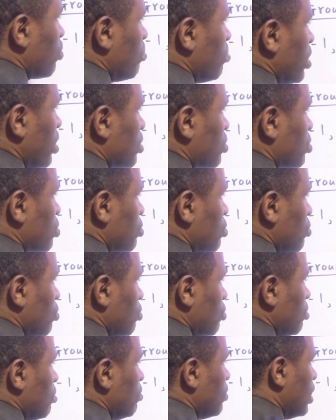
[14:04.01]
be
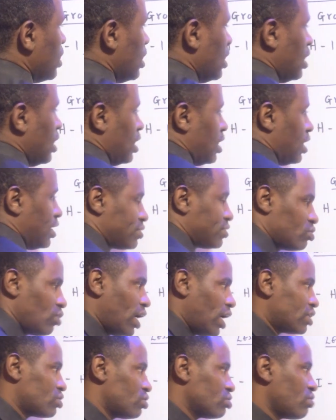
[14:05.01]
2. There's 2
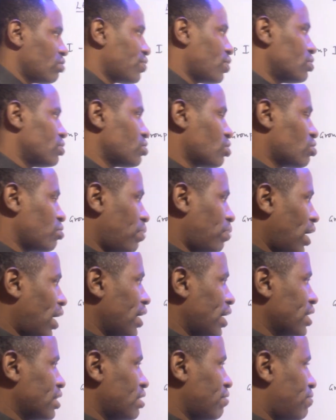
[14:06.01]
electrons, of course,
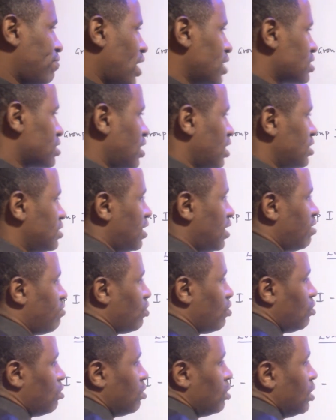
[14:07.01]
occupying the first energy level,